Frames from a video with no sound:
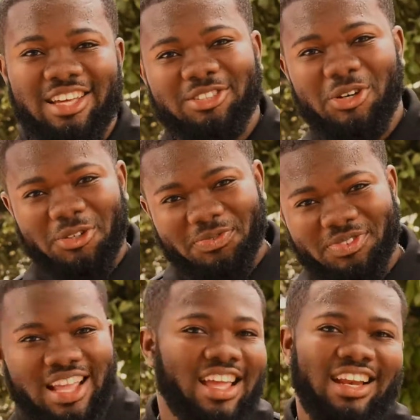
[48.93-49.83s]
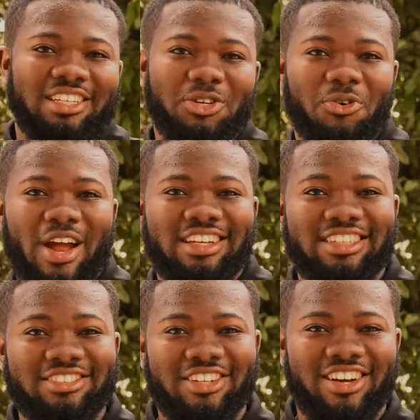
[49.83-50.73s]
So let's go right
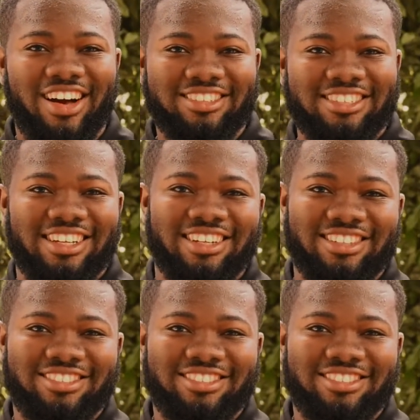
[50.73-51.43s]
into the cocktail.